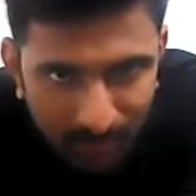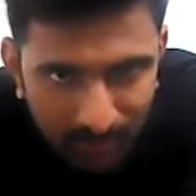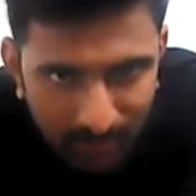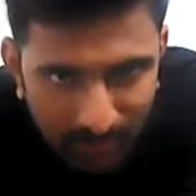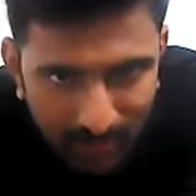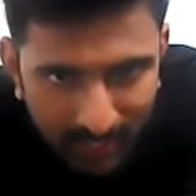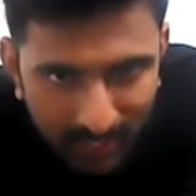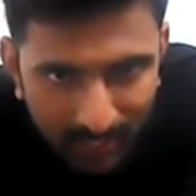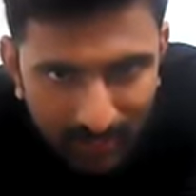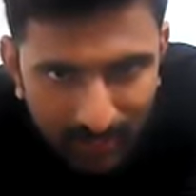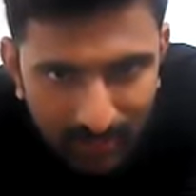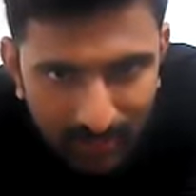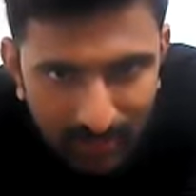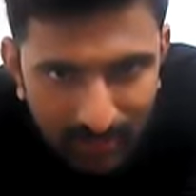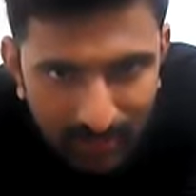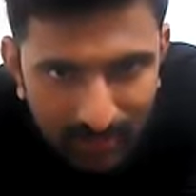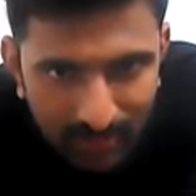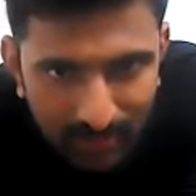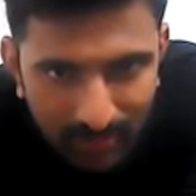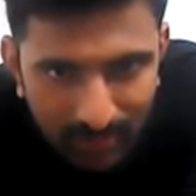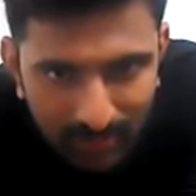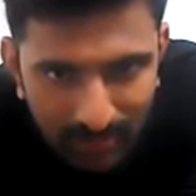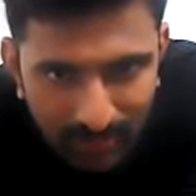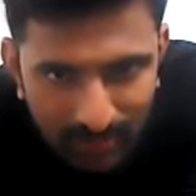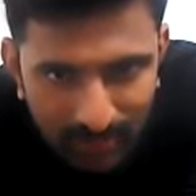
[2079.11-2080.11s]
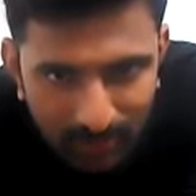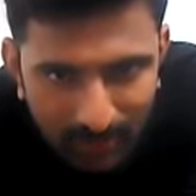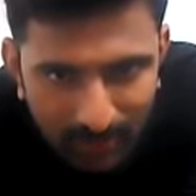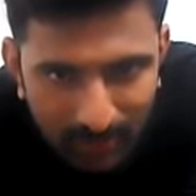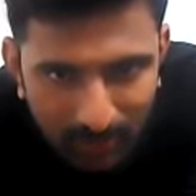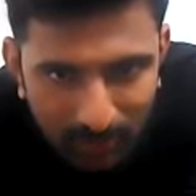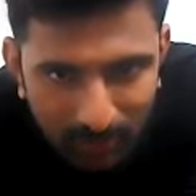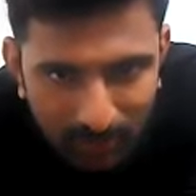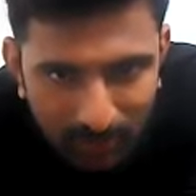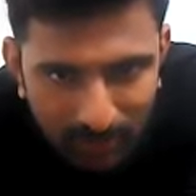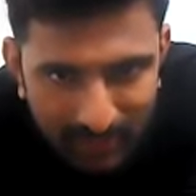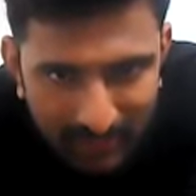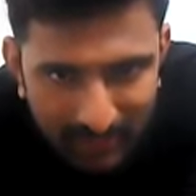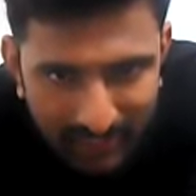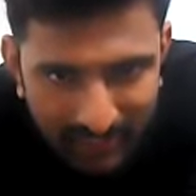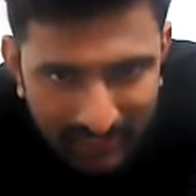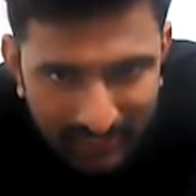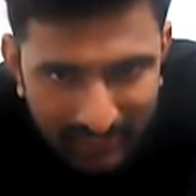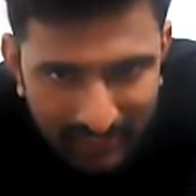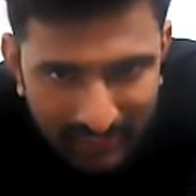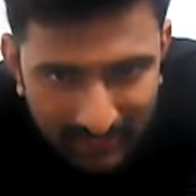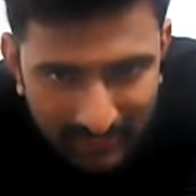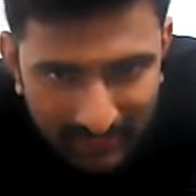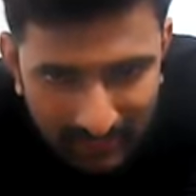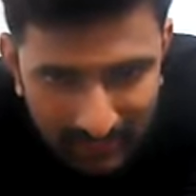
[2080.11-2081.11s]
okay so the music
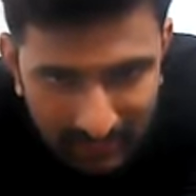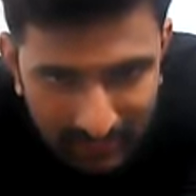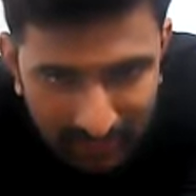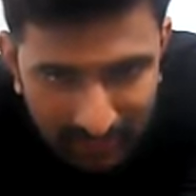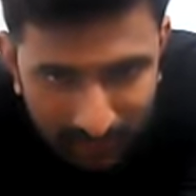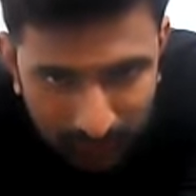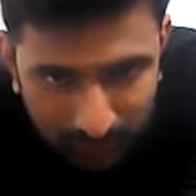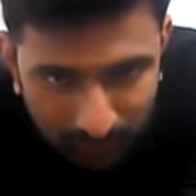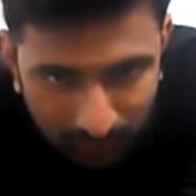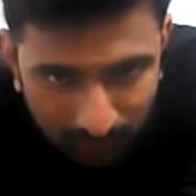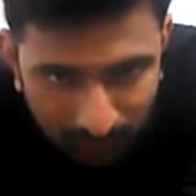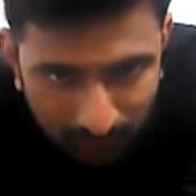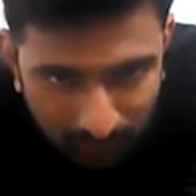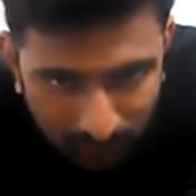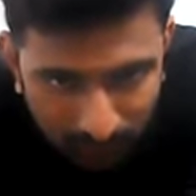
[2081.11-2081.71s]
is this